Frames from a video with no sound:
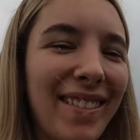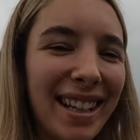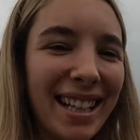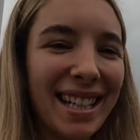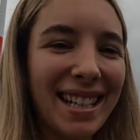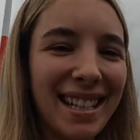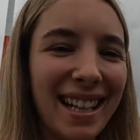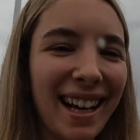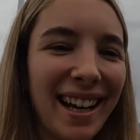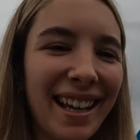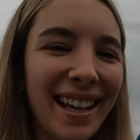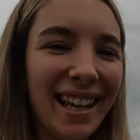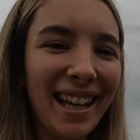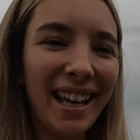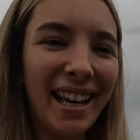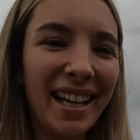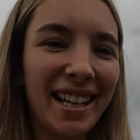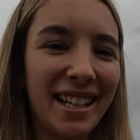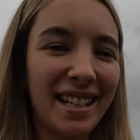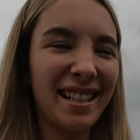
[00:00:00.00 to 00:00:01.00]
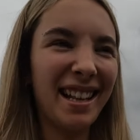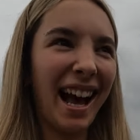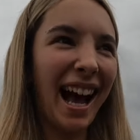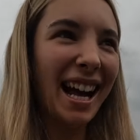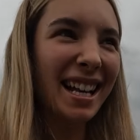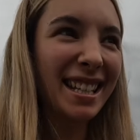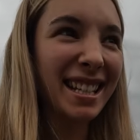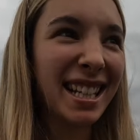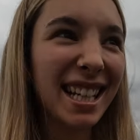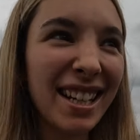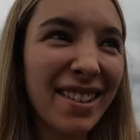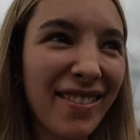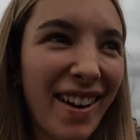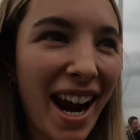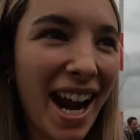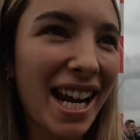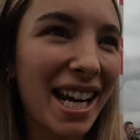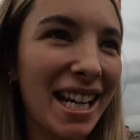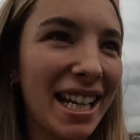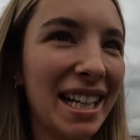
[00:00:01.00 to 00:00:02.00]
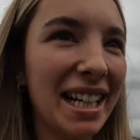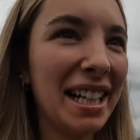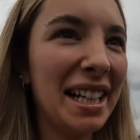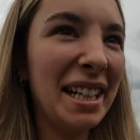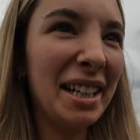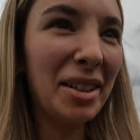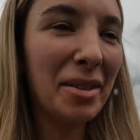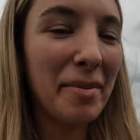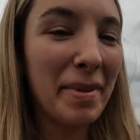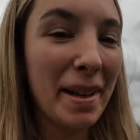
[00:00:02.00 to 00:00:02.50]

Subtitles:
Excited. It's actually raining a little